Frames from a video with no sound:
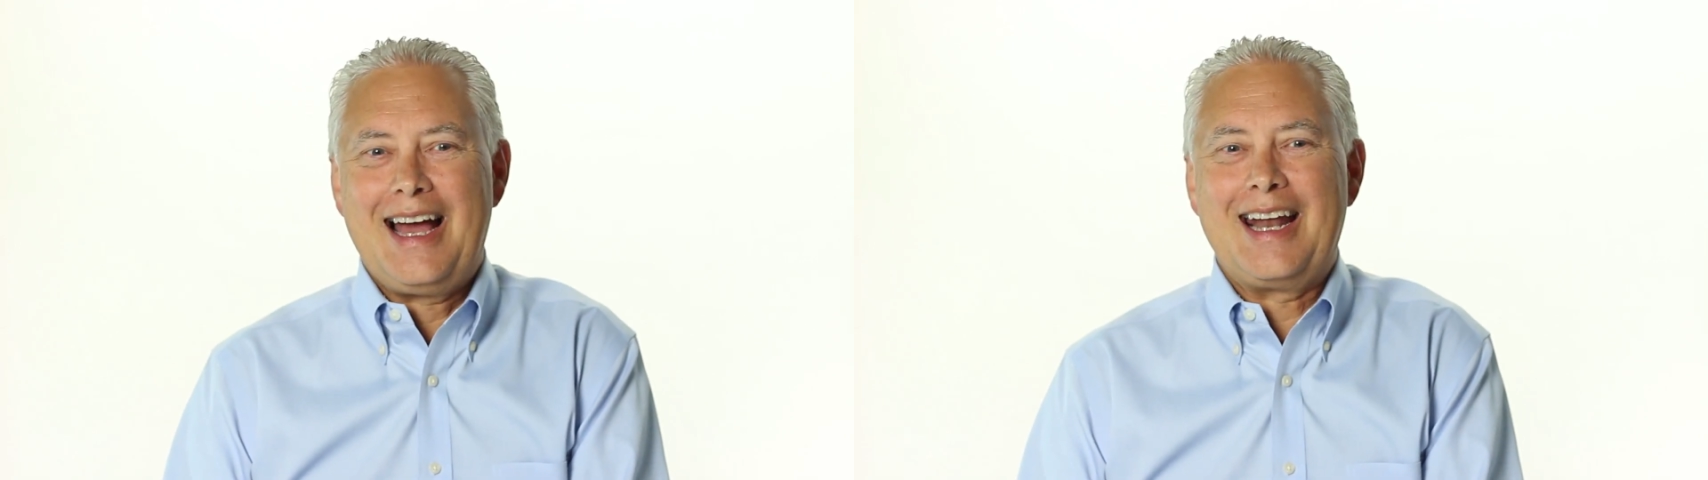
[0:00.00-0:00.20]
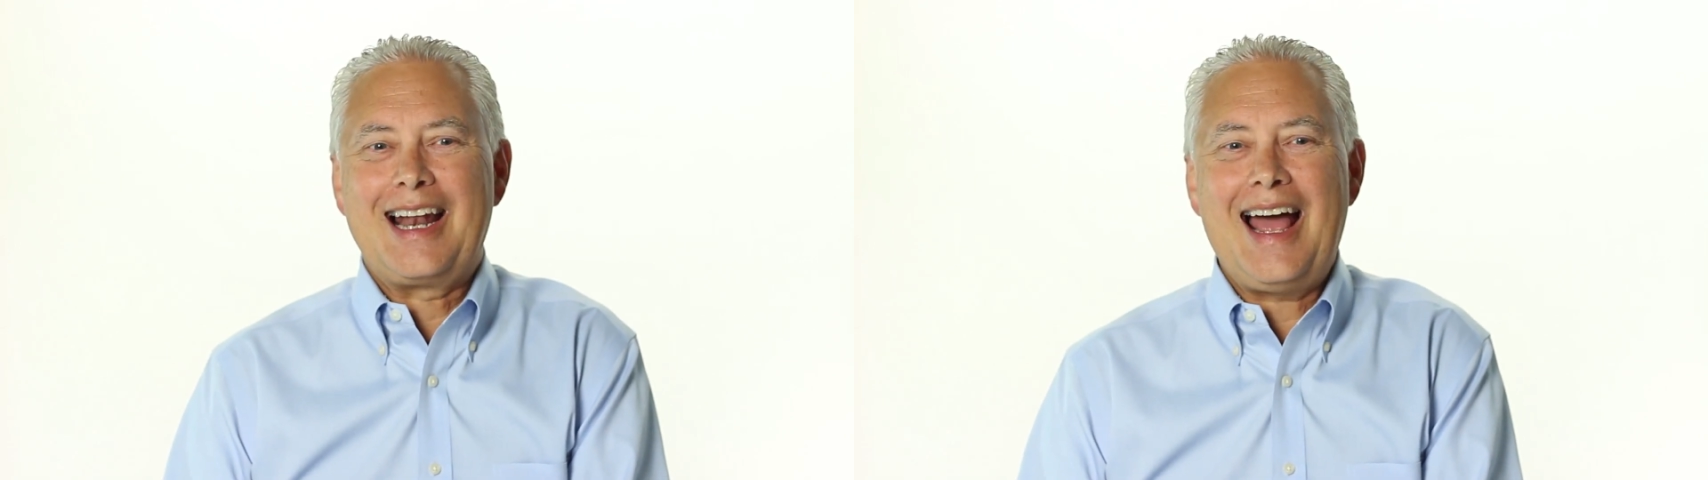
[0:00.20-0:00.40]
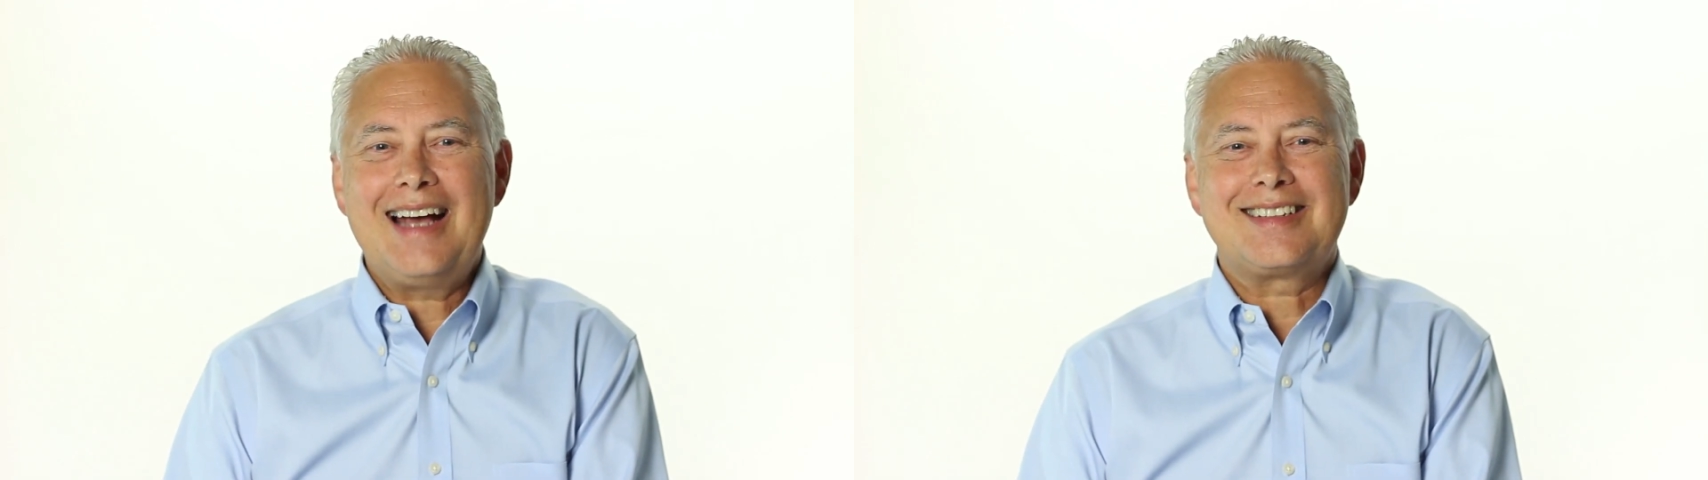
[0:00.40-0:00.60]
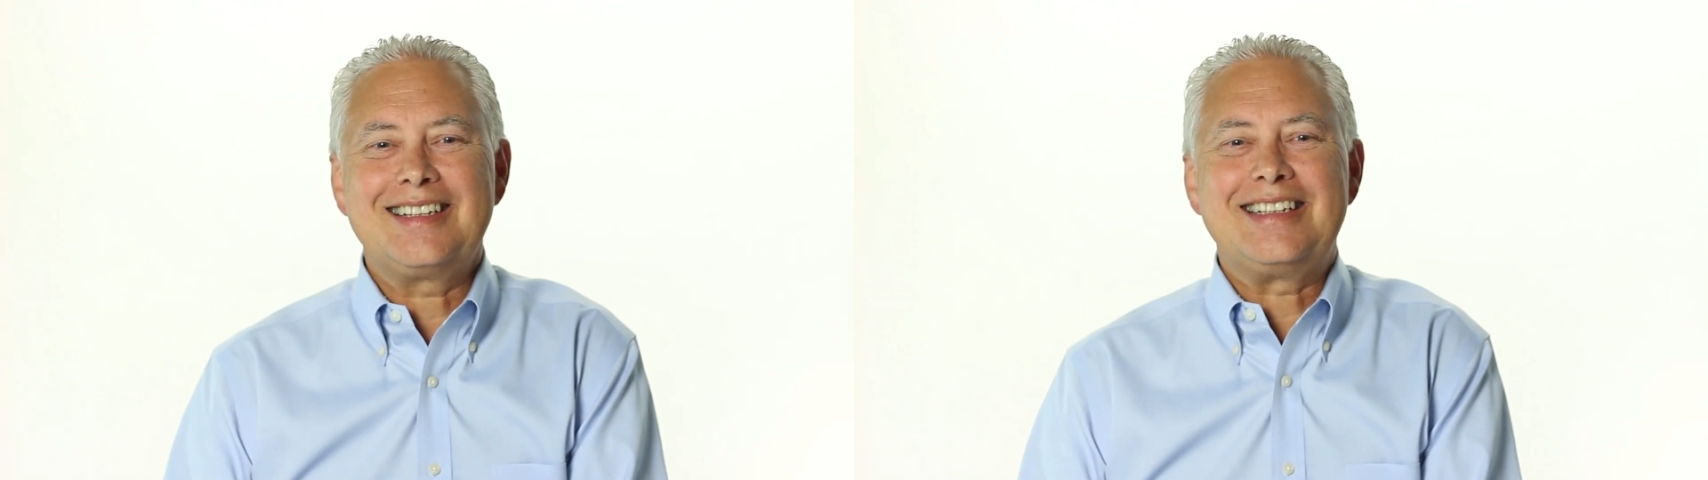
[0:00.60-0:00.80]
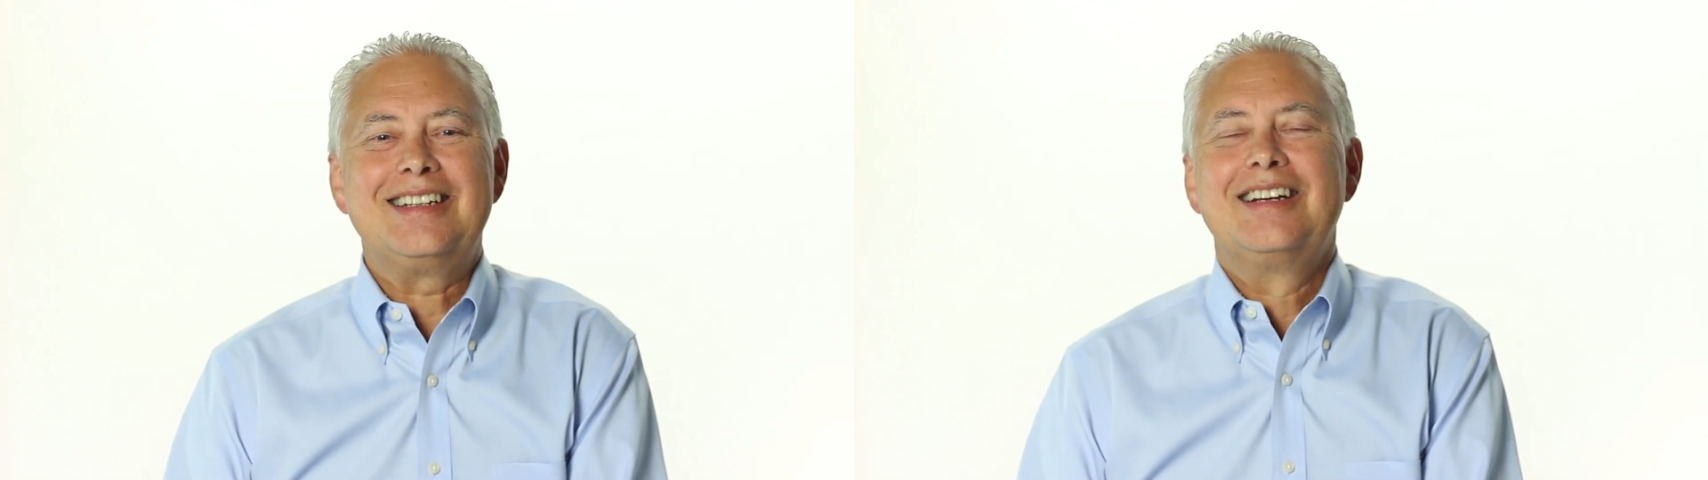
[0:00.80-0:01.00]
And
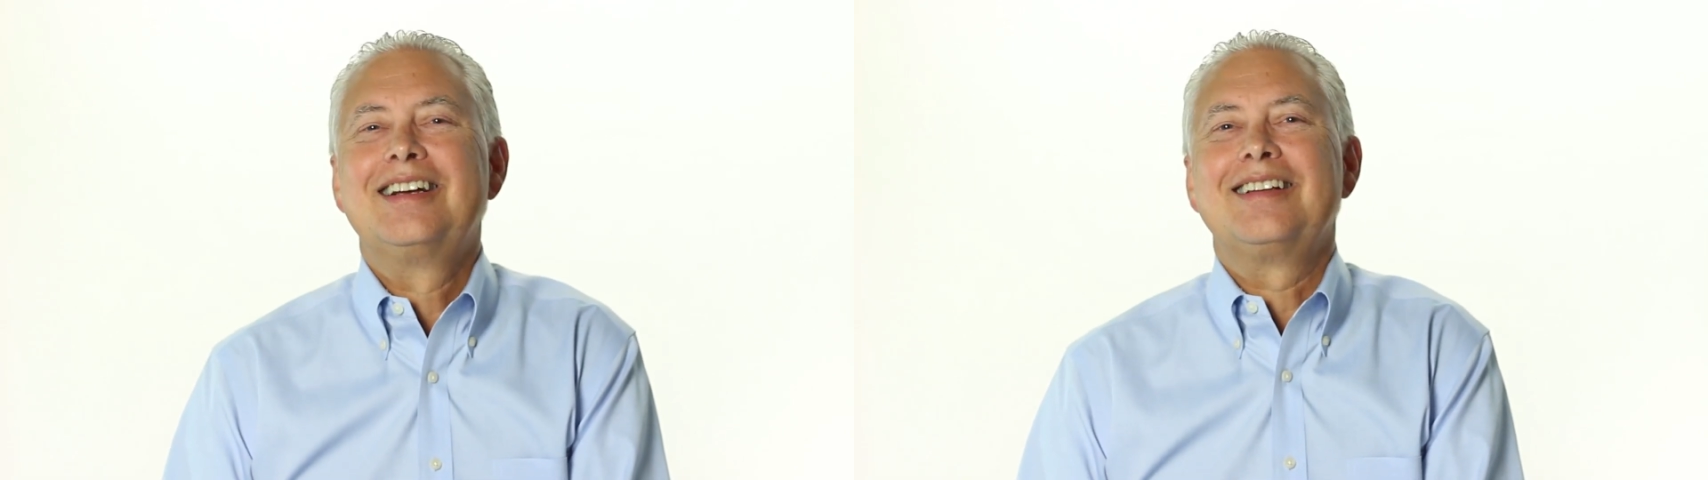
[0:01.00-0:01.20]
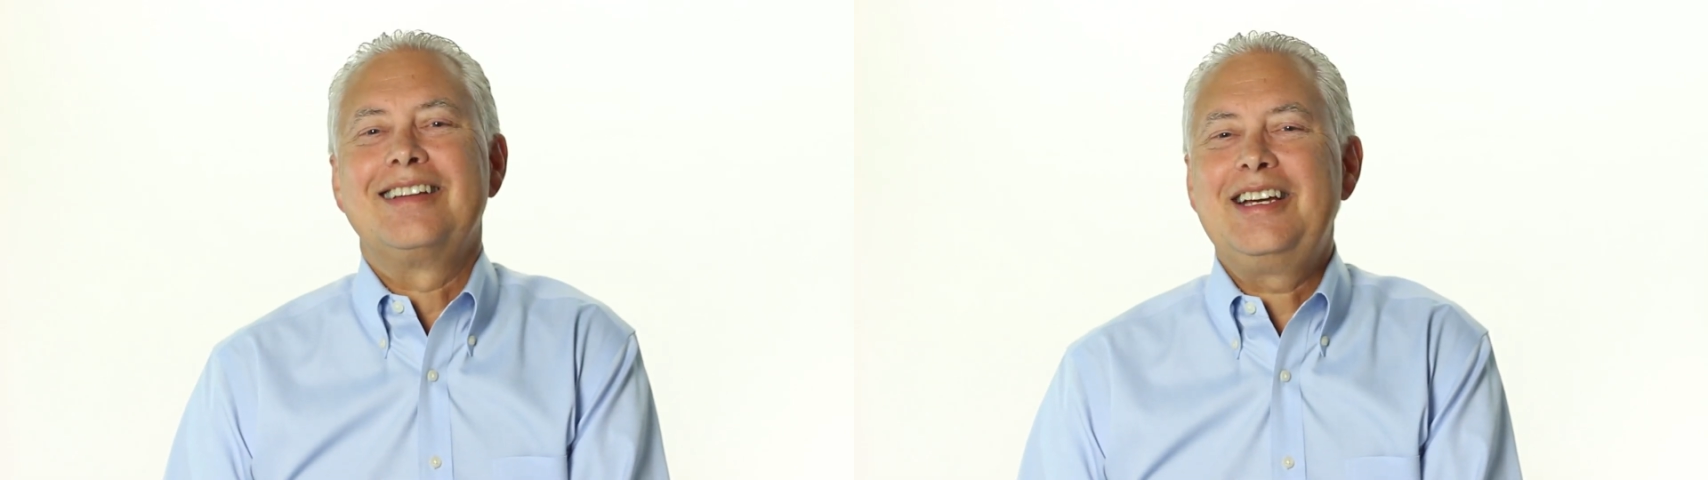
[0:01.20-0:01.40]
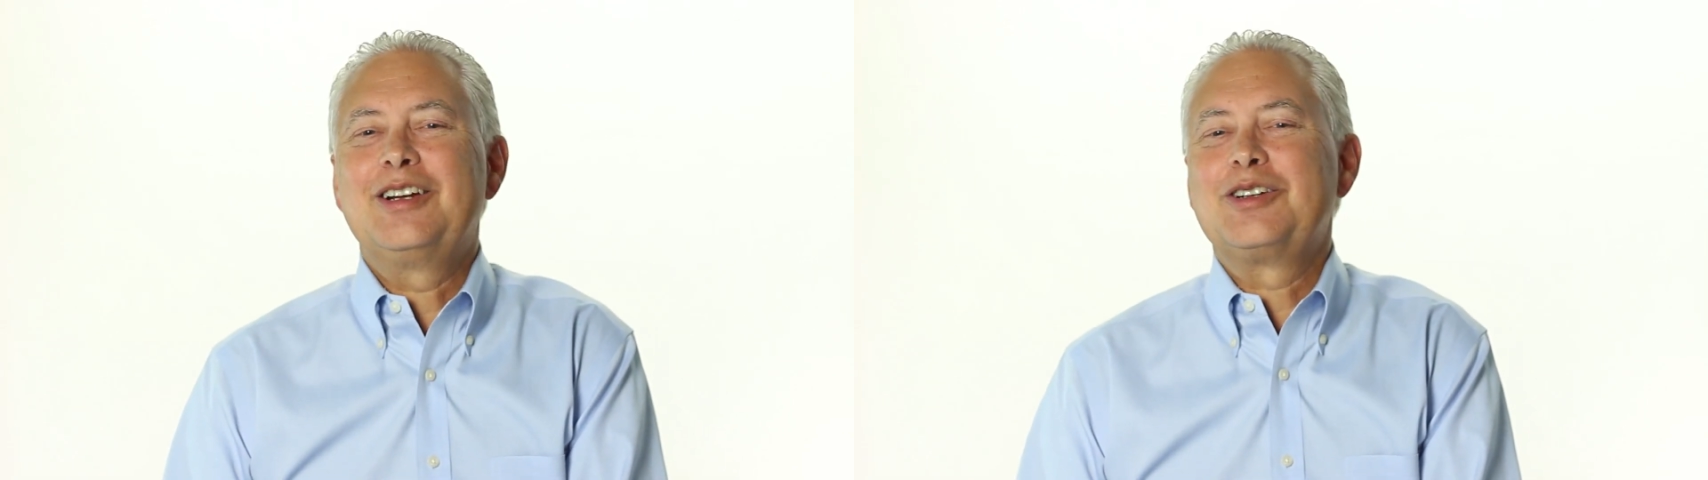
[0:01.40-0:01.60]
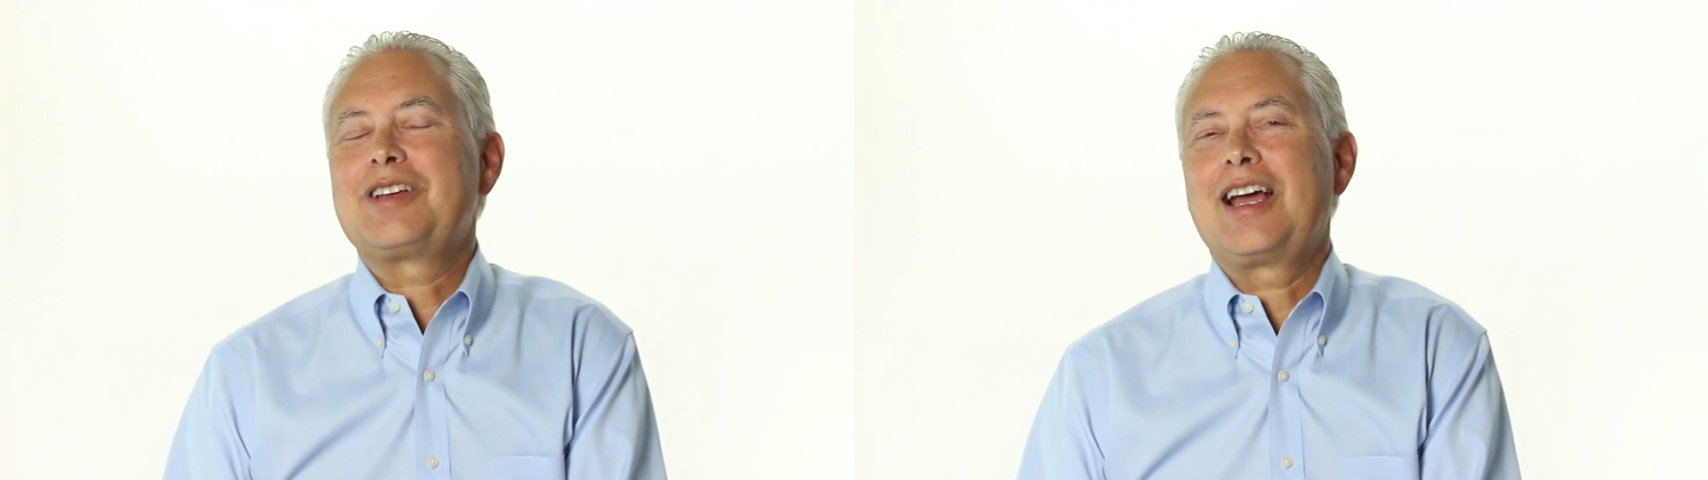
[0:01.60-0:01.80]
lastly, leaders